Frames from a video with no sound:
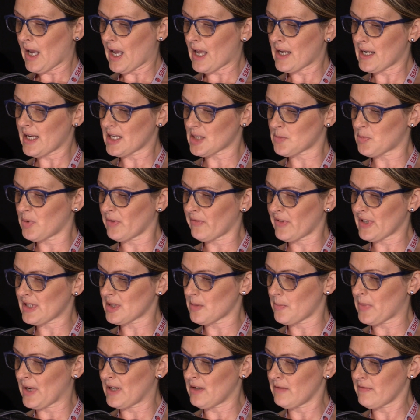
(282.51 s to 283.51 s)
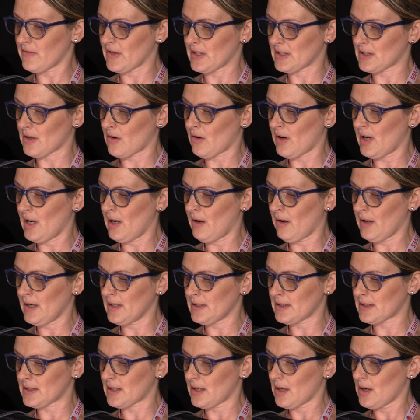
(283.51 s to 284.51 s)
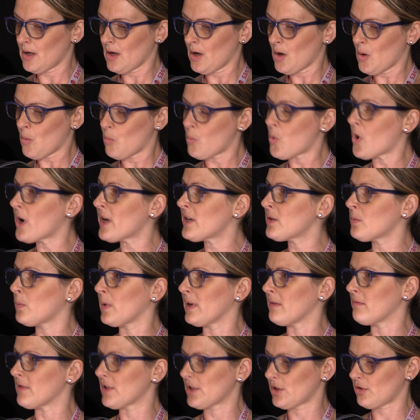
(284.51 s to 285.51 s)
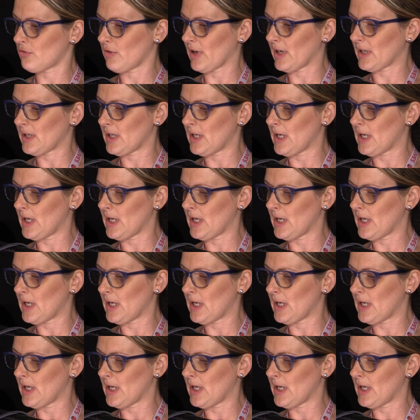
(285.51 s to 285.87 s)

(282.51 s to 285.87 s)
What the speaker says: And as Professor Benovitz highlights, why do we restrict